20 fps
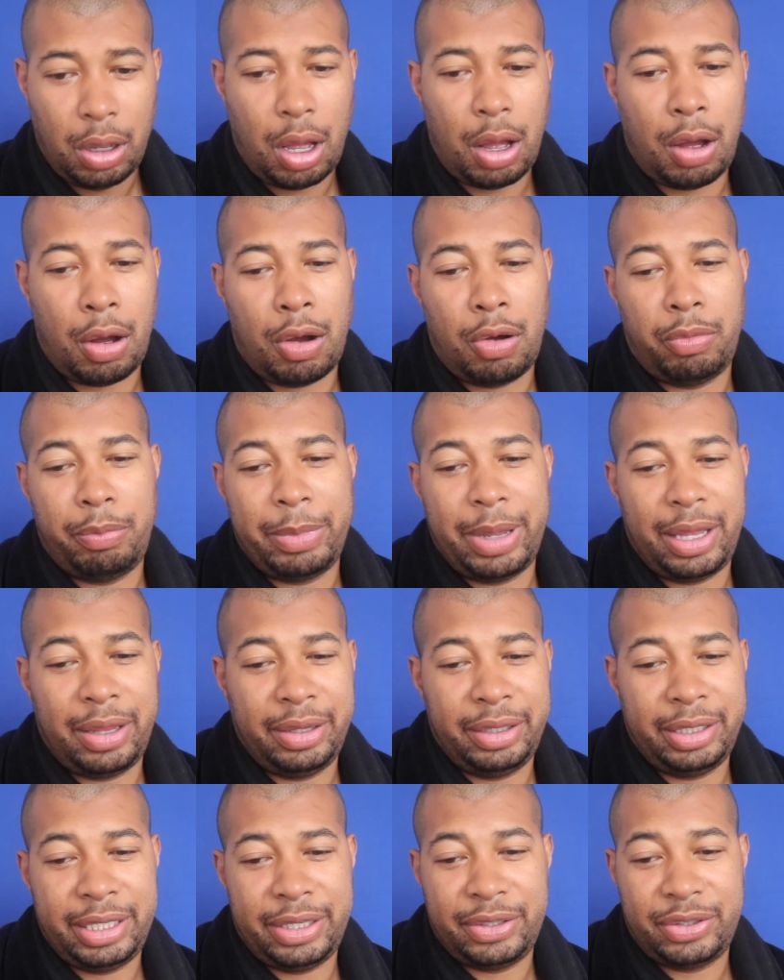Oh,
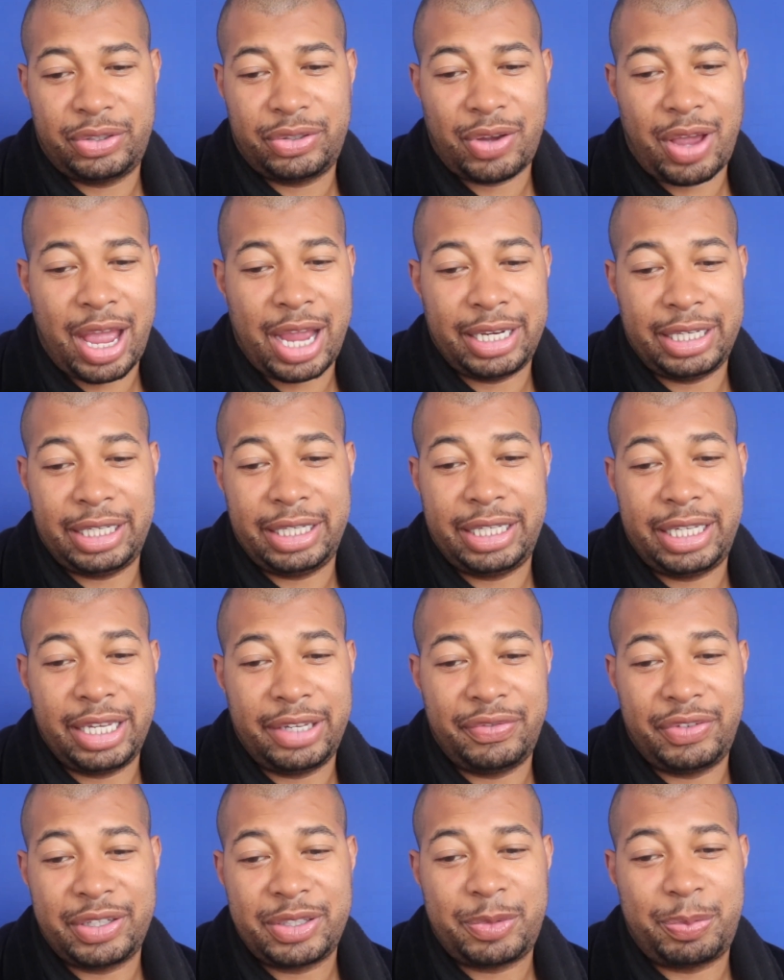Melody is trying to
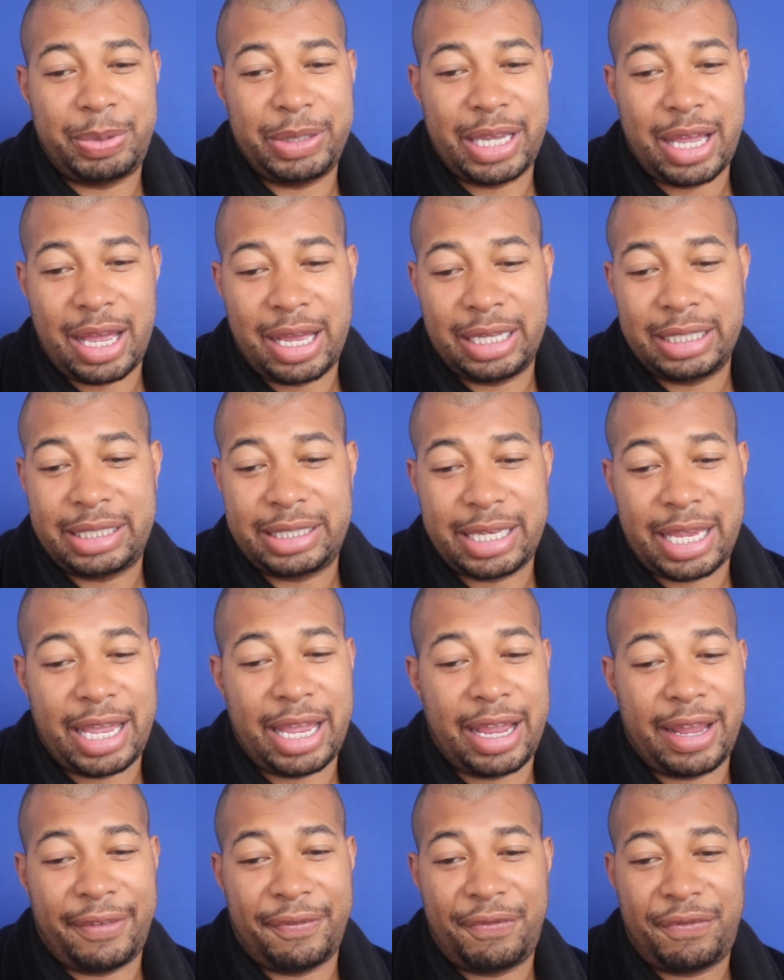give us
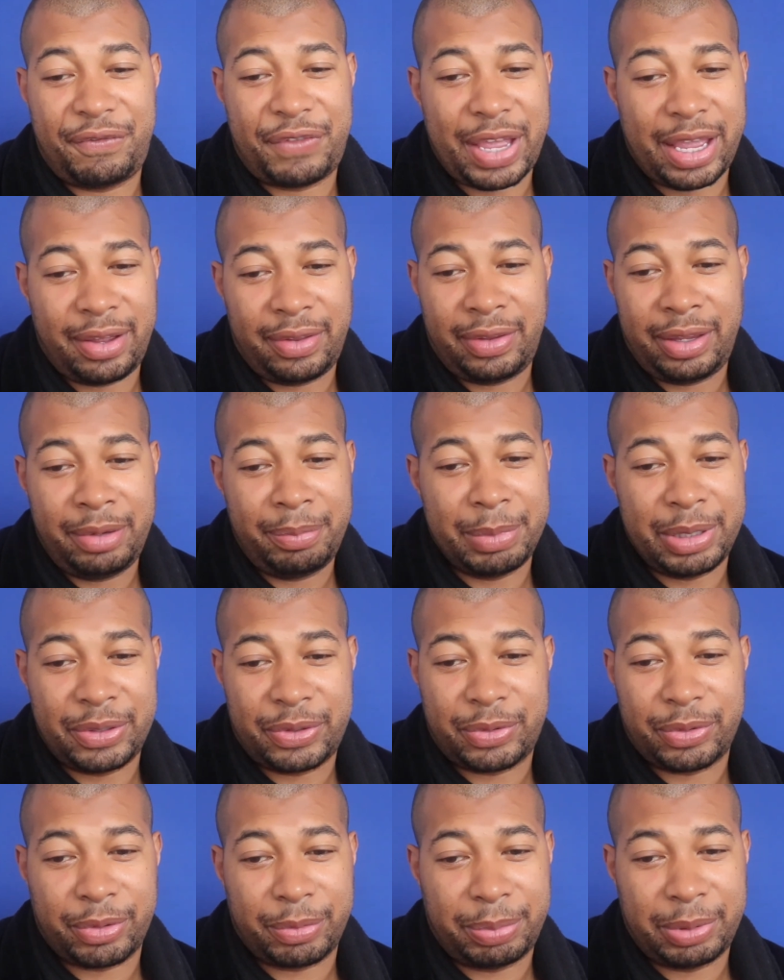Beyonce and failing
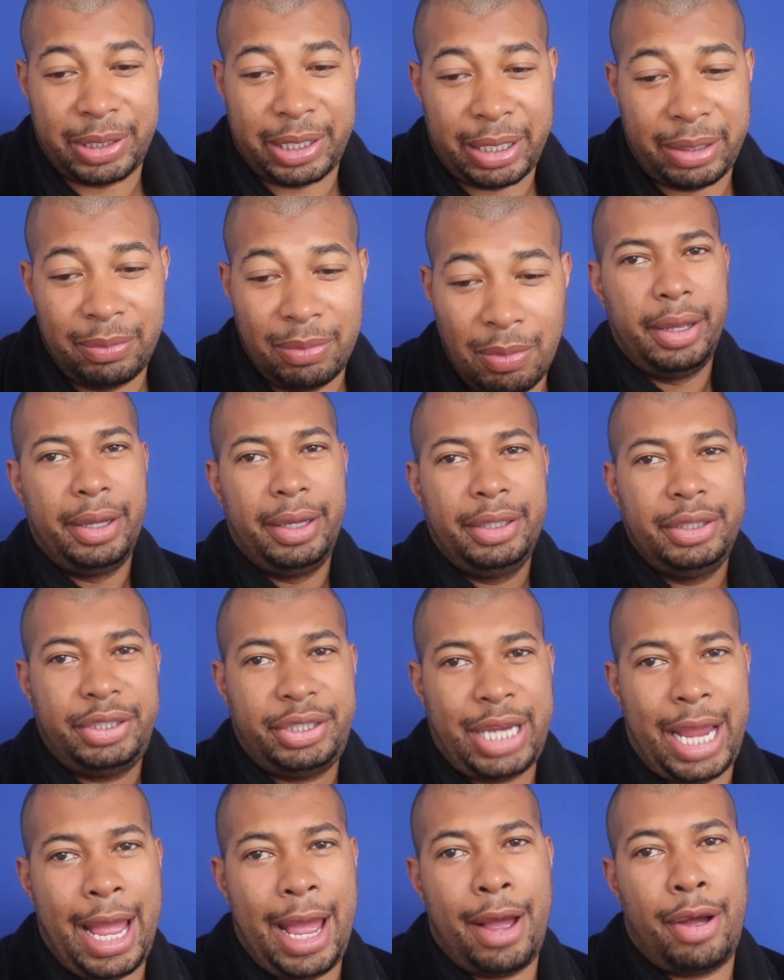miserably.
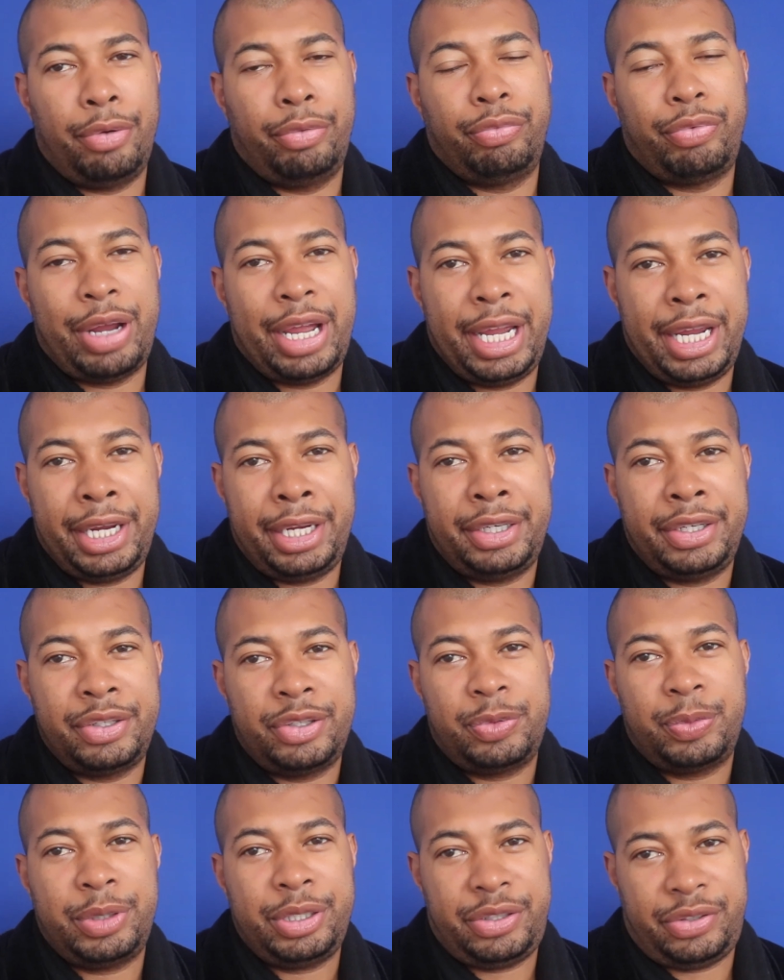Child, rain
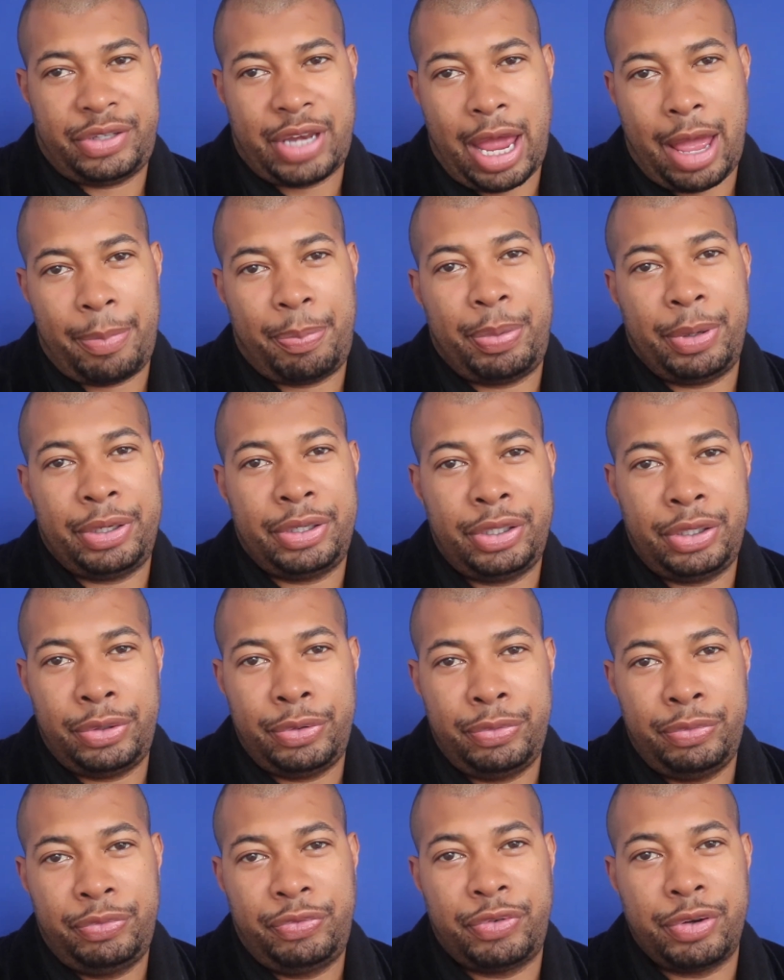is what's stopping
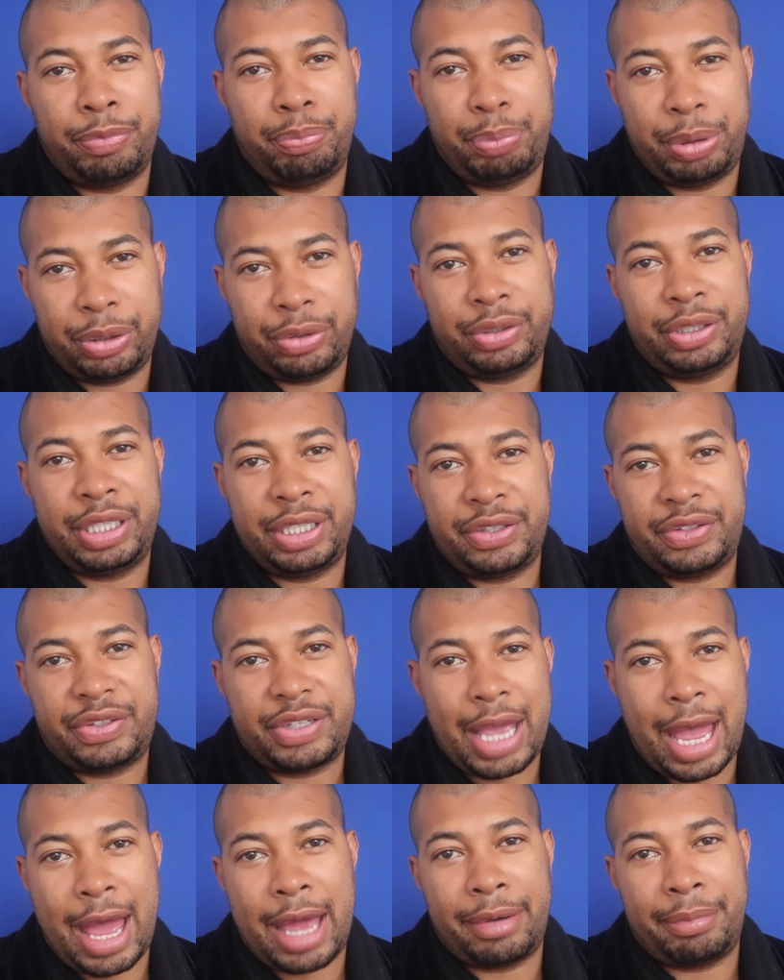you from building
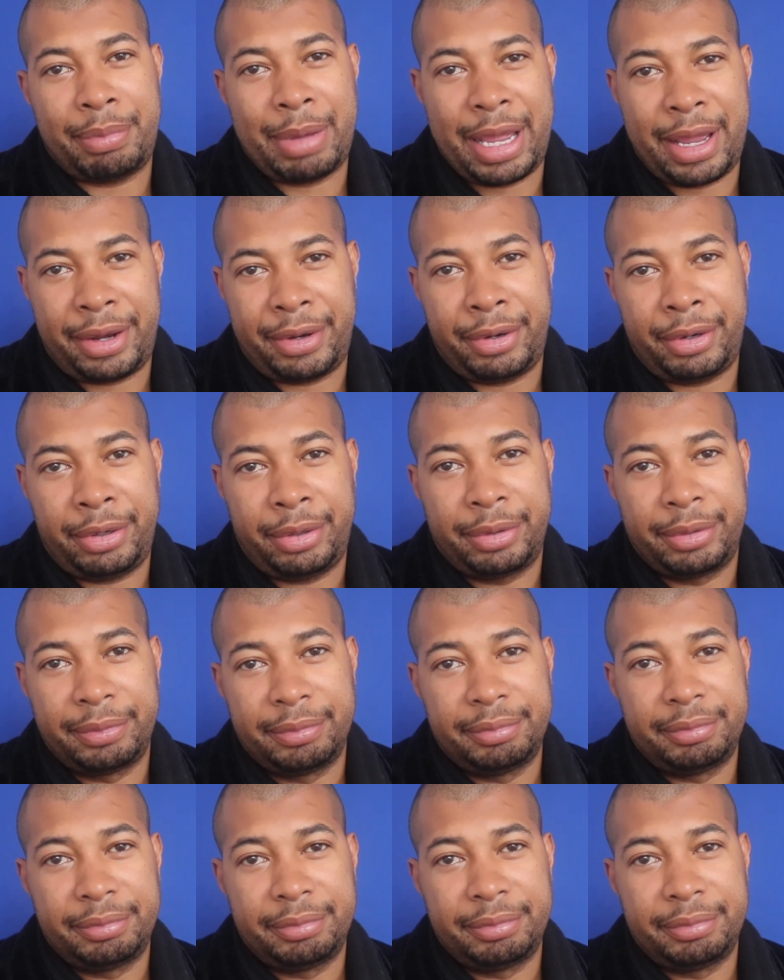Scott Manor.